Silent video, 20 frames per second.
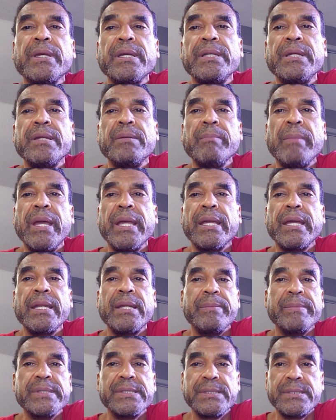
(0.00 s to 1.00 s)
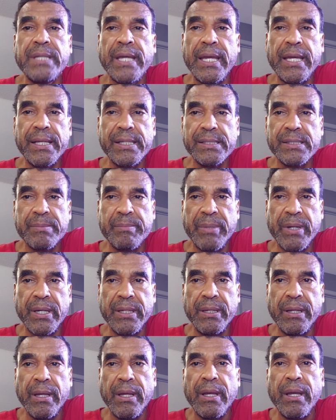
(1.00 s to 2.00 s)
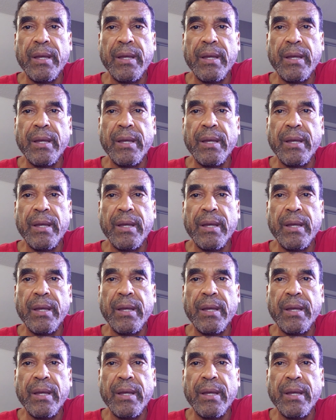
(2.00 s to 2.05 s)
He didn't make any mistakes, but